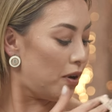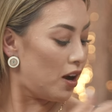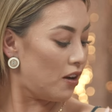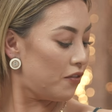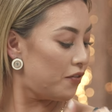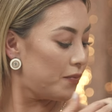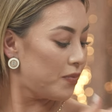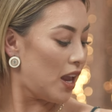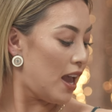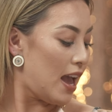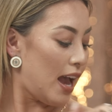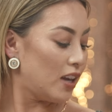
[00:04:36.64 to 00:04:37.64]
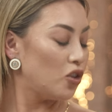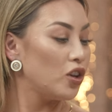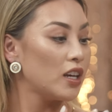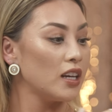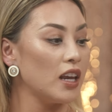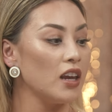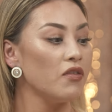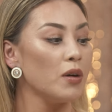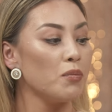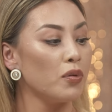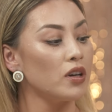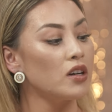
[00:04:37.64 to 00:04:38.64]
puff and you can
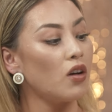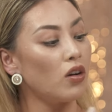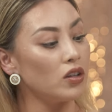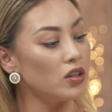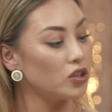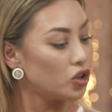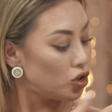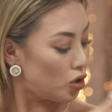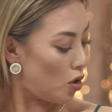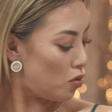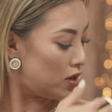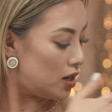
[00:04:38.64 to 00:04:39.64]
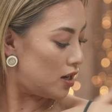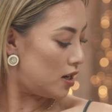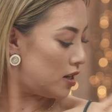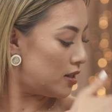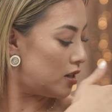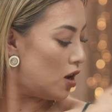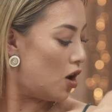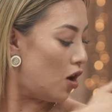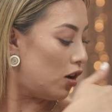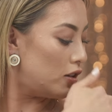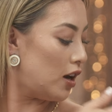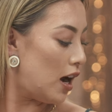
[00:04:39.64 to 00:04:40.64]
even put it on your shoulders,
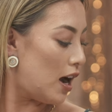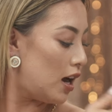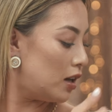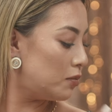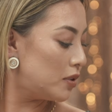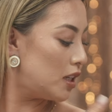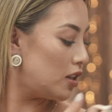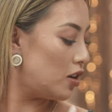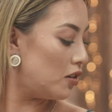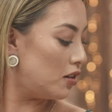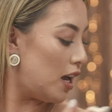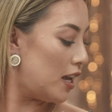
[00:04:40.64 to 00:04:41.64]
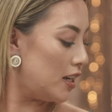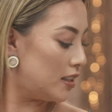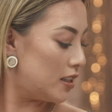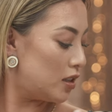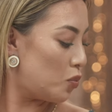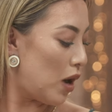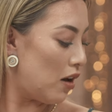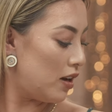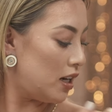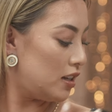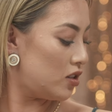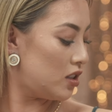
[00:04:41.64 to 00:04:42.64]
on your arms and your legs as well.
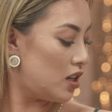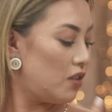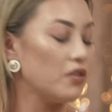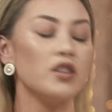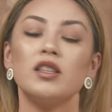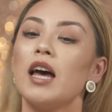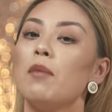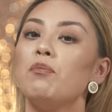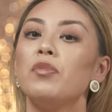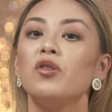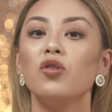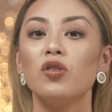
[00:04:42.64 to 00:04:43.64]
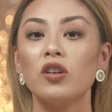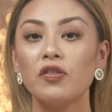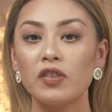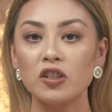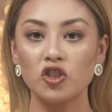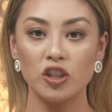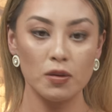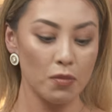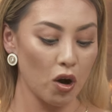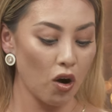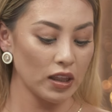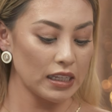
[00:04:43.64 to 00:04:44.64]
And it just gives you that beautiful
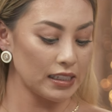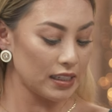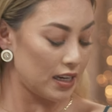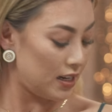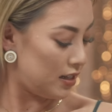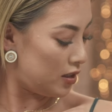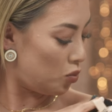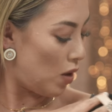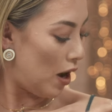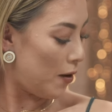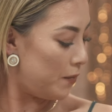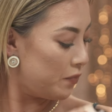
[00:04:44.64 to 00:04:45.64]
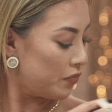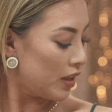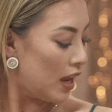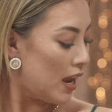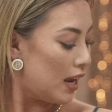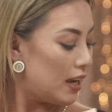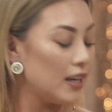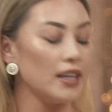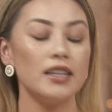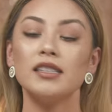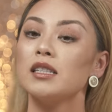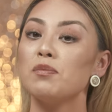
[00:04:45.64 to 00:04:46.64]
shimmer on the skin as well. It
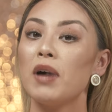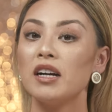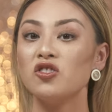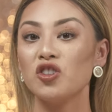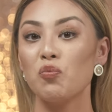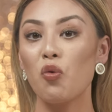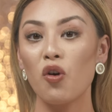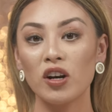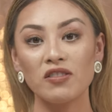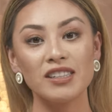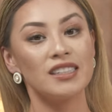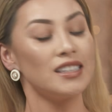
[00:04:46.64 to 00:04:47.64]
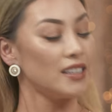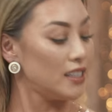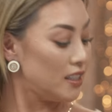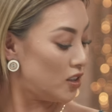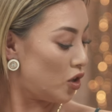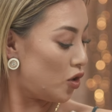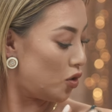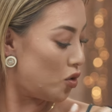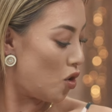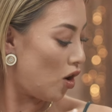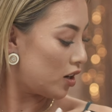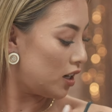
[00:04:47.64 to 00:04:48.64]
is smudge and water resistant, so you're
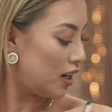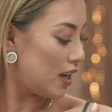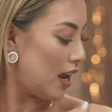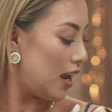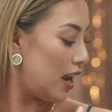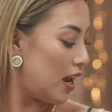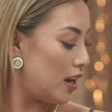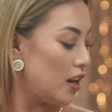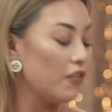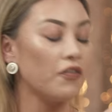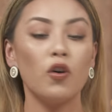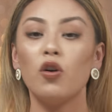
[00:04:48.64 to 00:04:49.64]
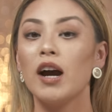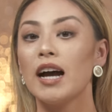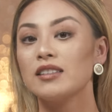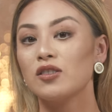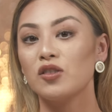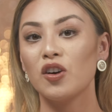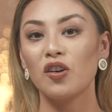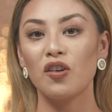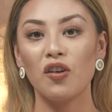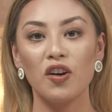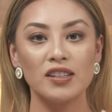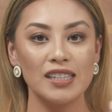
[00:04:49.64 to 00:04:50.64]
not gonna get any fallouts on your
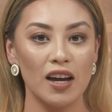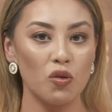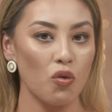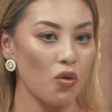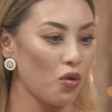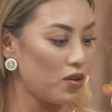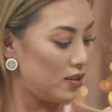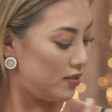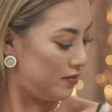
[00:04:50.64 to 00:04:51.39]
clothes at all.